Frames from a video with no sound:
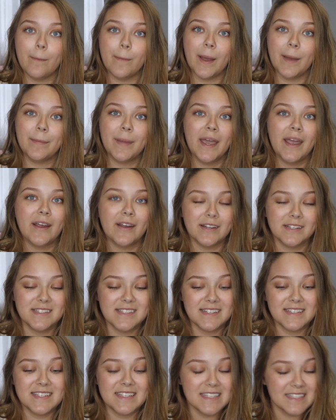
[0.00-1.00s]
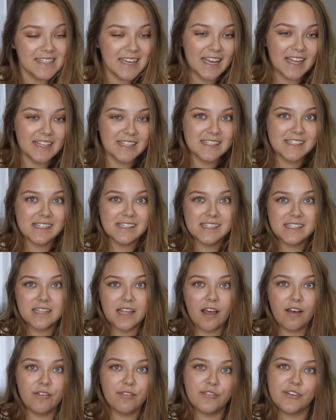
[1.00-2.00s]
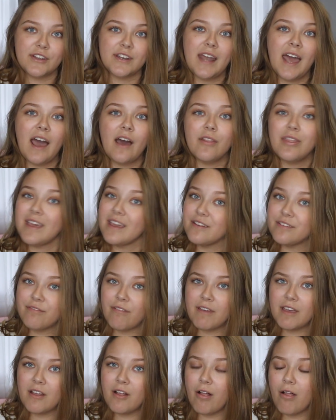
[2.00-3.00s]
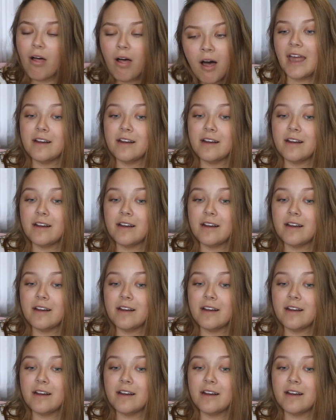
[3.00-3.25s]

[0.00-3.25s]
my parents' details and stuff on how they feel